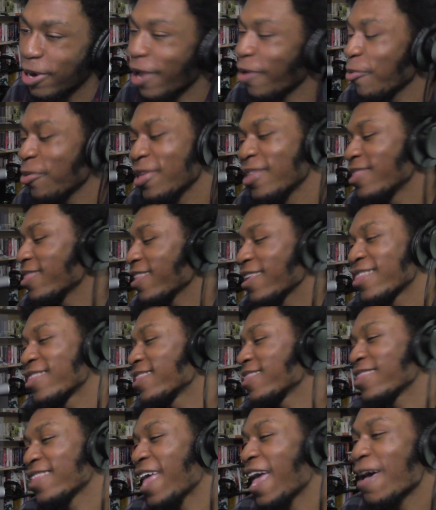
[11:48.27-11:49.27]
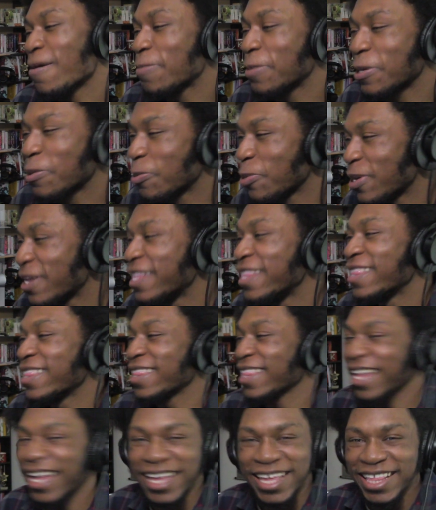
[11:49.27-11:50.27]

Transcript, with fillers: I wouldn't say the stabbing was